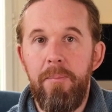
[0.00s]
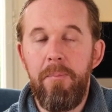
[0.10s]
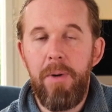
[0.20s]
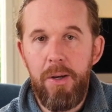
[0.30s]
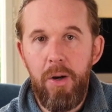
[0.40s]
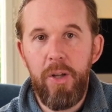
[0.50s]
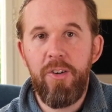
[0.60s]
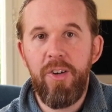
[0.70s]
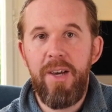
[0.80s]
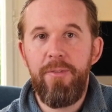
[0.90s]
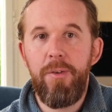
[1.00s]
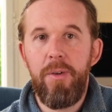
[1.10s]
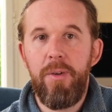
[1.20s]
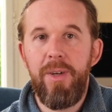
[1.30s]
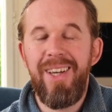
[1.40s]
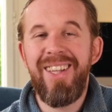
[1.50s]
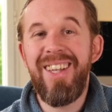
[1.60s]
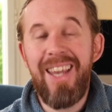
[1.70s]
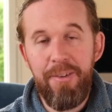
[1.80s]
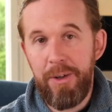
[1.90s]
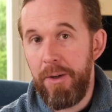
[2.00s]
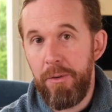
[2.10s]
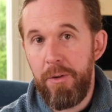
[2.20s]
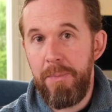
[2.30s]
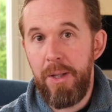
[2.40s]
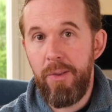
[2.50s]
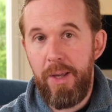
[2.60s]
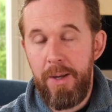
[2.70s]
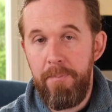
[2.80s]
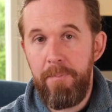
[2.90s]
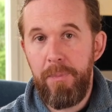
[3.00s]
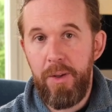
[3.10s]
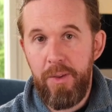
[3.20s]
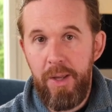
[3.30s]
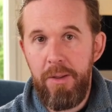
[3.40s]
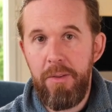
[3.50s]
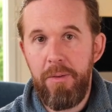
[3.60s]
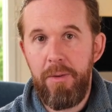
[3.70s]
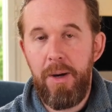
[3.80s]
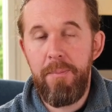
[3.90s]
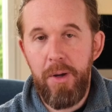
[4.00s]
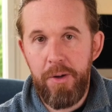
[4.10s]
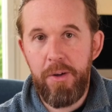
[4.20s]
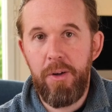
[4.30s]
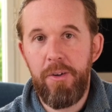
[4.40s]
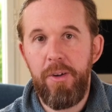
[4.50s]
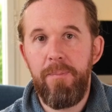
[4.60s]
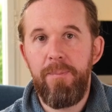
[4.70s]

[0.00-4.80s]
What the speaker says: My knowledge level is never going to be the same as his. I'm not a doctor,